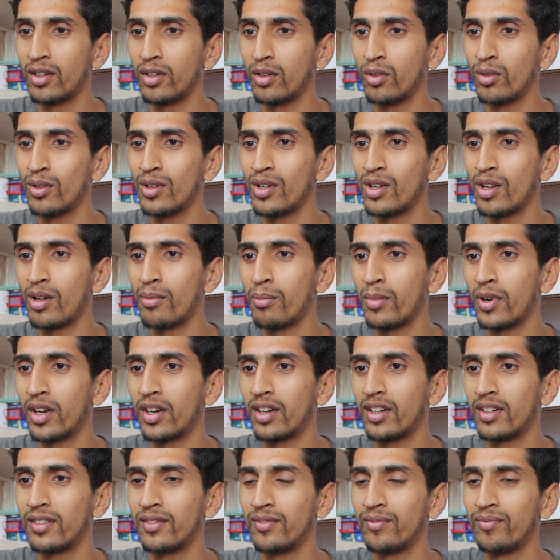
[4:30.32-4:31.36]
roll
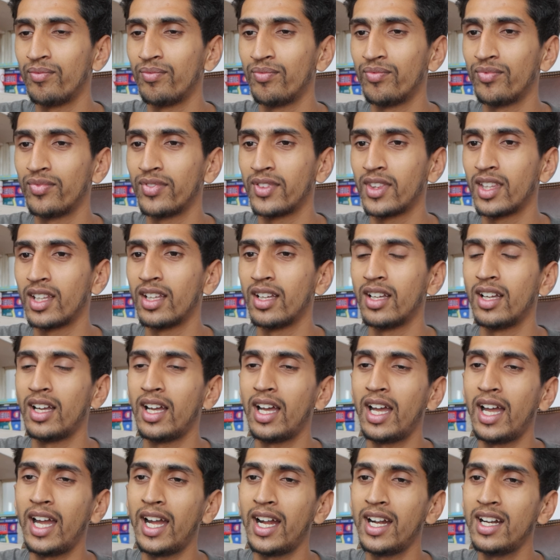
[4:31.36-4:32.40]
number,
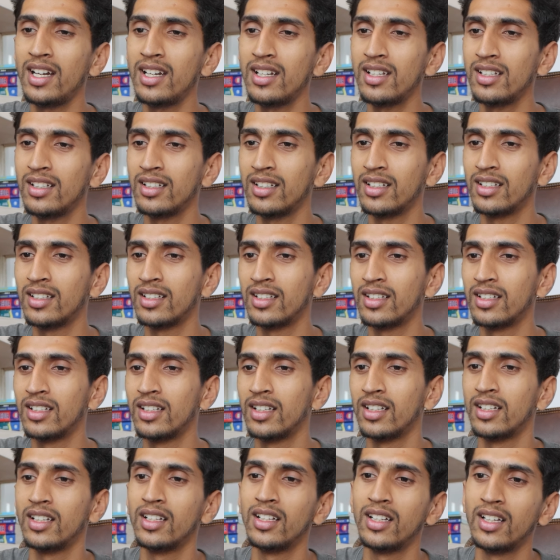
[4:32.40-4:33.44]
and
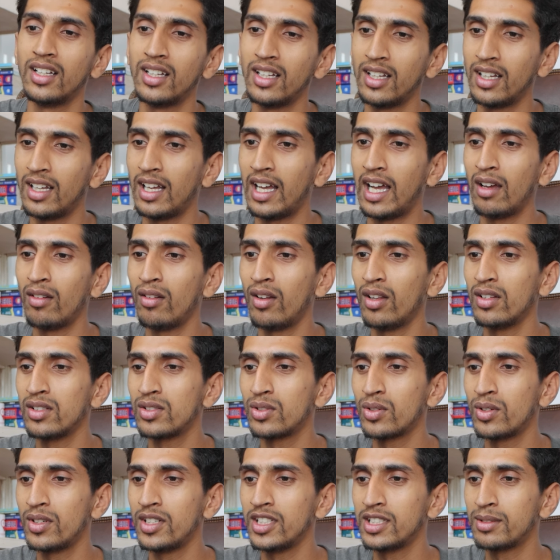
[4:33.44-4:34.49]
I will
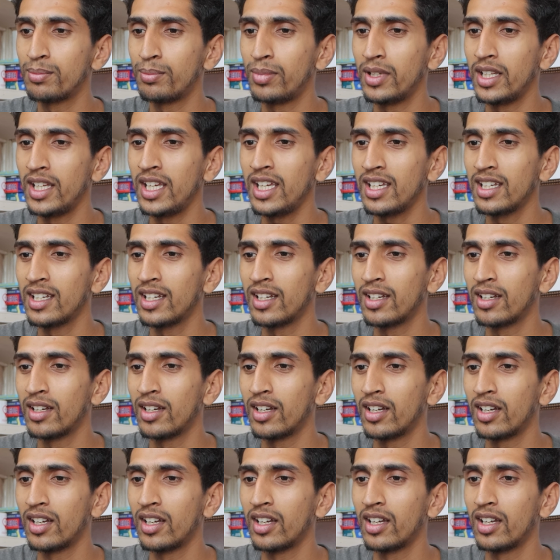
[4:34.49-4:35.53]
also display
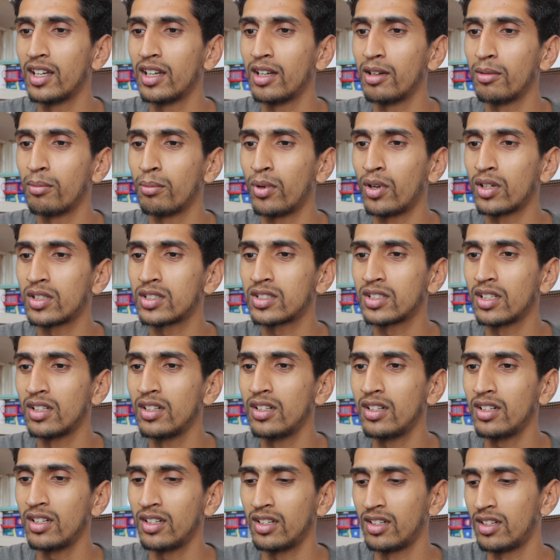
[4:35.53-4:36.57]

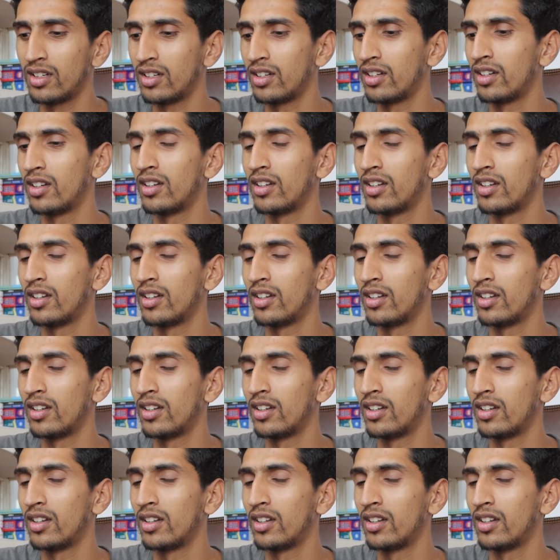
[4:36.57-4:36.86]
person